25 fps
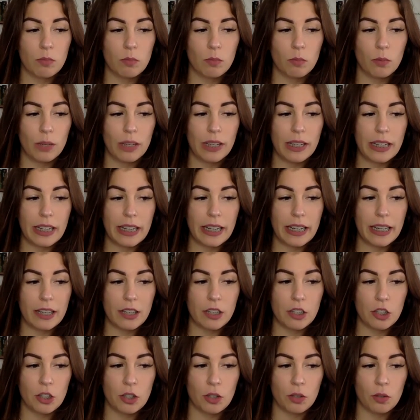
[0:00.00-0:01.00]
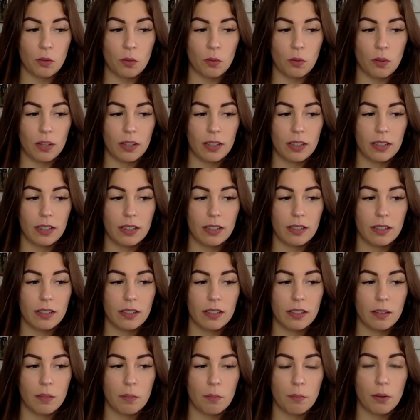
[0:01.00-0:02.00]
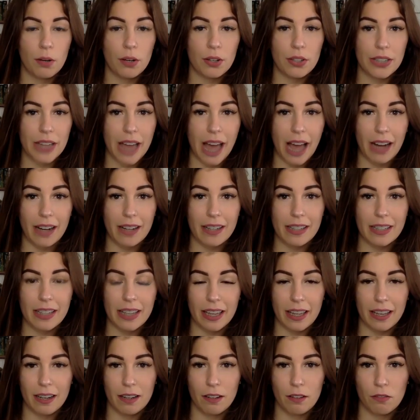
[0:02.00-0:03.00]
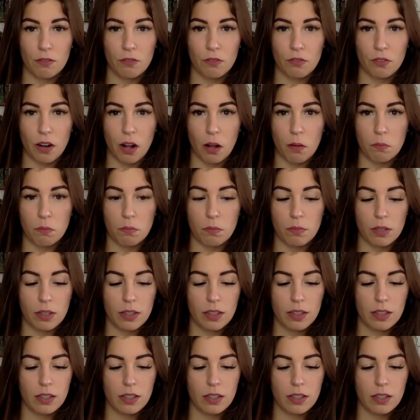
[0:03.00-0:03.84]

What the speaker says: we needed to protect it from